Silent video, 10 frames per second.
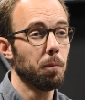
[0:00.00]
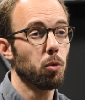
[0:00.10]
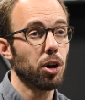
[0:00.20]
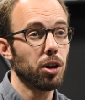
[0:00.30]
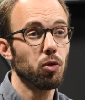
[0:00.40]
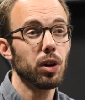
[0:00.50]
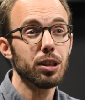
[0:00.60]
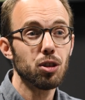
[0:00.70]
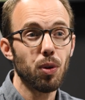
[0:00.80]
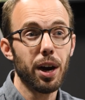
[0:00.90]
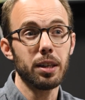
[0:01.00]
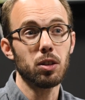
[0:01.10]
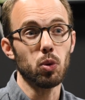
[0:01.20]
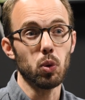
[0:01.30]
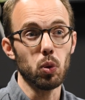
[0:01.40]
We're going to really try
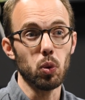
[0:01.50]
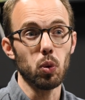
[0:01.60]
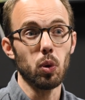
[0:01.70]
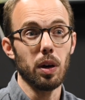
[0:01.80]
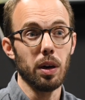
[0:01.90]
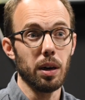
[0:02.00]
to